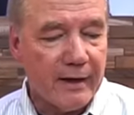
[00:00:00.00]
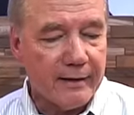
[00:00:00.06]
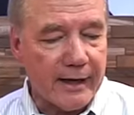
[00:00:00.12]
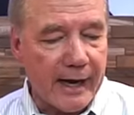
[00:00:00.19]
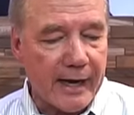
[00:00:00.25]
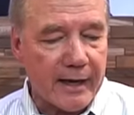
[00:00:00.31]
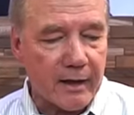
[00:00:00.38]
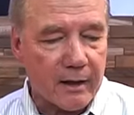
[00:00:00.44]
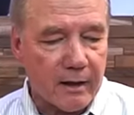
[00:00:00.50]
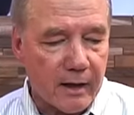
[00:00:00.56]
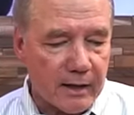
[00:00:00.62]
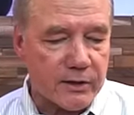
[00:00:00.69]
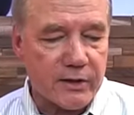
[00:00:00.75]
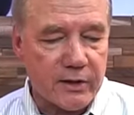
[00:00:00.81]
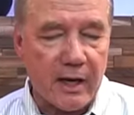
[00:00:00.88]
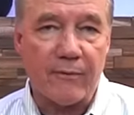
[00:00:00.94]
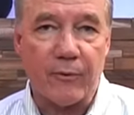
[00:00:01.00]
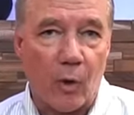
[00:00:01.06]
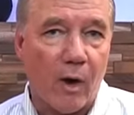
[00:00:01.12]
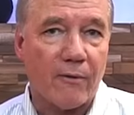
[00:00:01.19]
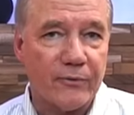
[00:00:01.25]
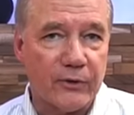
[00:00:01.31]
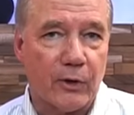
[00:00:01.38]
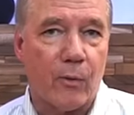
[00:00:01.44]
They had to cut stuff
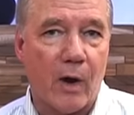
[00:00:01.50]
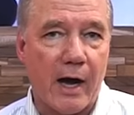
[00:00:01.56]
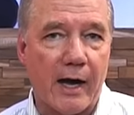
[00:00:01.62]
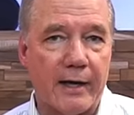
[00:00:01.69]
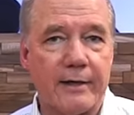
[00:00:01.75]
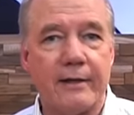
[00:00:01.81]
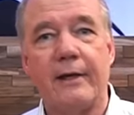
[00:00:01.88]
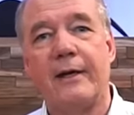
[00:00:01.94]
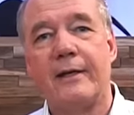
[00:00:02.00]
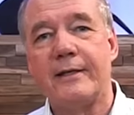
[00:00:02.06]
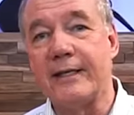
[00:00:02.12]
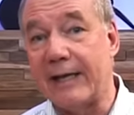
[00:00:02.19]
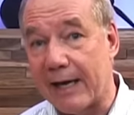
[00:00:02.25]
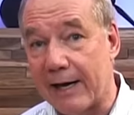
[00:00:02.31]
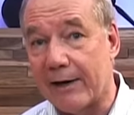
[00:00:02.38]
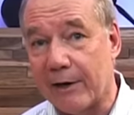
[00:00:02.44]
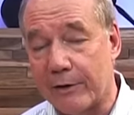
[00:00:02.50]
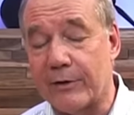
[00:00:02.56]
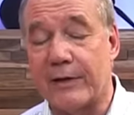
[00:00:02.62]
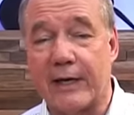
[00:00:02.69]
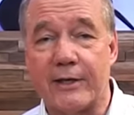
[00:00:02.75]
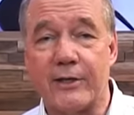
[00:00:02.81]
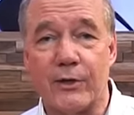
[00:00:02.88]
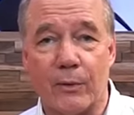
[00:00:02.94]
off the quad to get it under
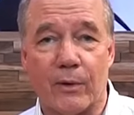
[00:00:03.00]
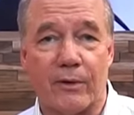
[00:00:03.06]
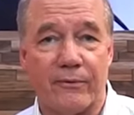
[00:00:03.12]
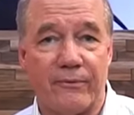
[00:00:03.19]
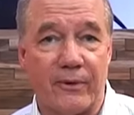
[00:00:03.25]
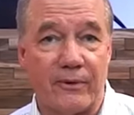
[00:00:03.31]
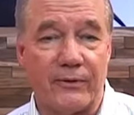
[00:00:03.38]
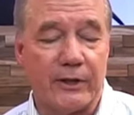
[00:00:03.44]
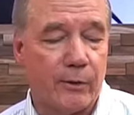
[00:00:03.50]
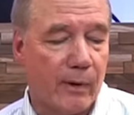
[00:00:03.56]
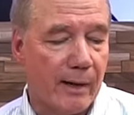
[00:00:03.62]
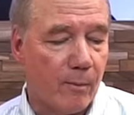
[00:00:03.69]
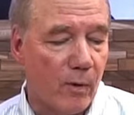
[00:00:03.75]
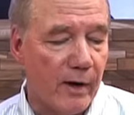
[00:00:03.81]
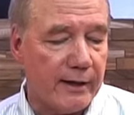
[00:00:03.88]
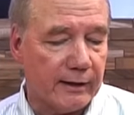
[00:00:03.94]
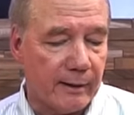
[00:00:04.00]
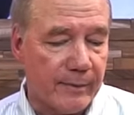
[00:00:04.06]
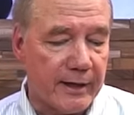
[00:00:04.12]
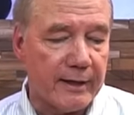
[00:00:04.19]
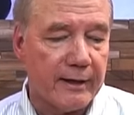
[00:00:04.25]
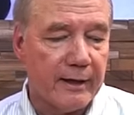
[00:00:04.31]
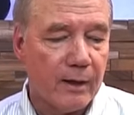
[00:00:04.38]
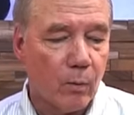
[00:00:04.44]
that two hundred fifty gram weight limit.